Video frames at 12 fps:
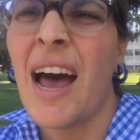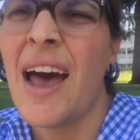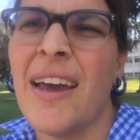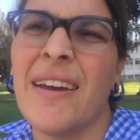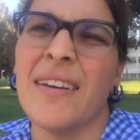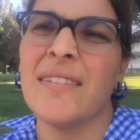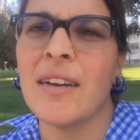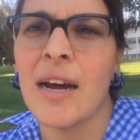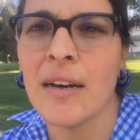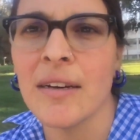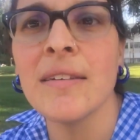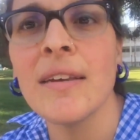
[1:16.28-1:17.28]
I guess
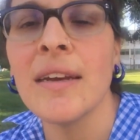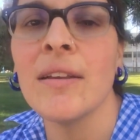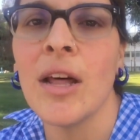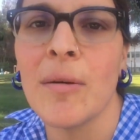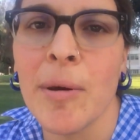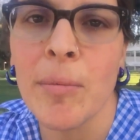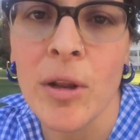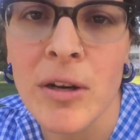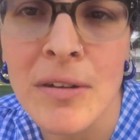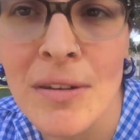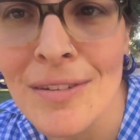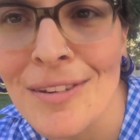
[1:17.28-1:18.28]
not, because like a lot of people
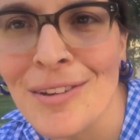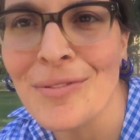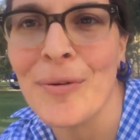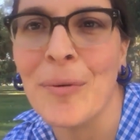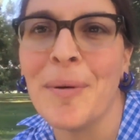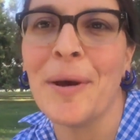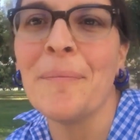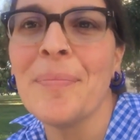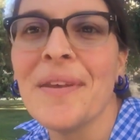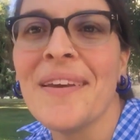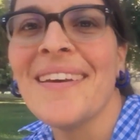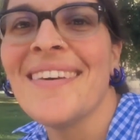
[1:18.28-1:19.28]
are successful, but
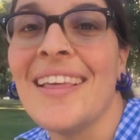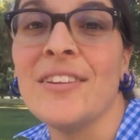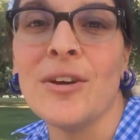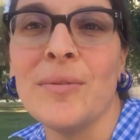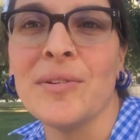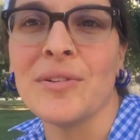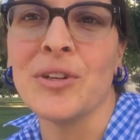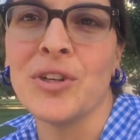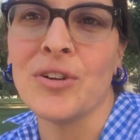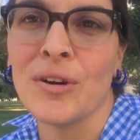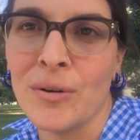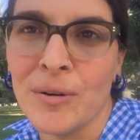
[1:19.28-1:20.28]
that's always the
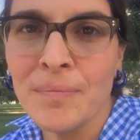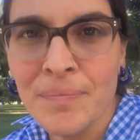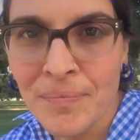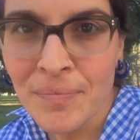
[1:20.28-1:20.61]
struggle.